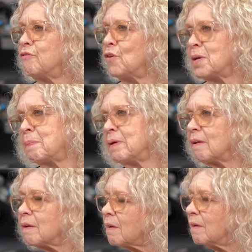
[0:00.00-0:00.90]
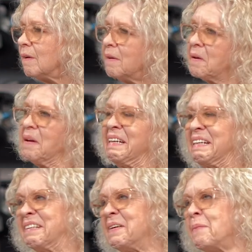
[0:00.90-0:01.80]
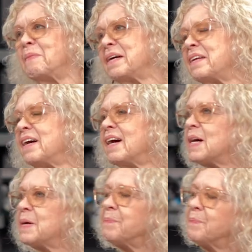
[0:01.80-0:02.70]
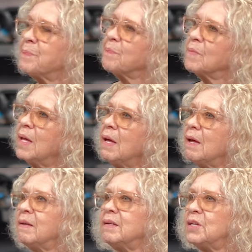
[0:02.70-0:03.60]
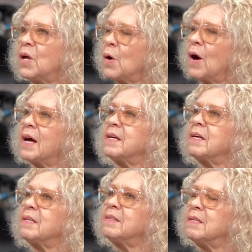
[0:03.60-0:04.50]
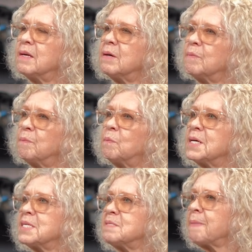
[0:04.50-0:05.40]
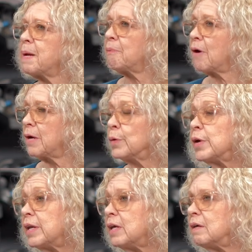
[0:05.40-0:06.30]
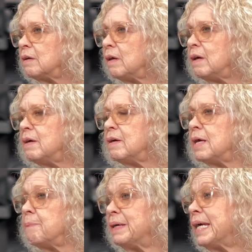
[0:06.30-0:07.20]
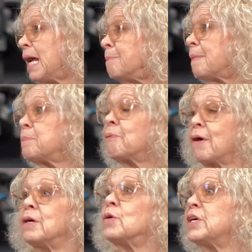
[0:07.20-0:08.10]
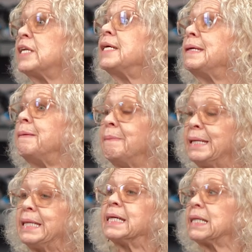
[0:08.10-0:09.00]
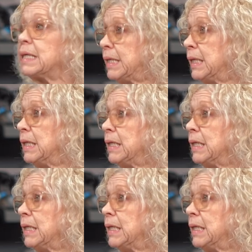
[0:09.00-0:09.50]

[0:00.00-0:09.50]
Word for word: affordability. Mm. But, um, you know, I, it was my priority. It became my priority immediately.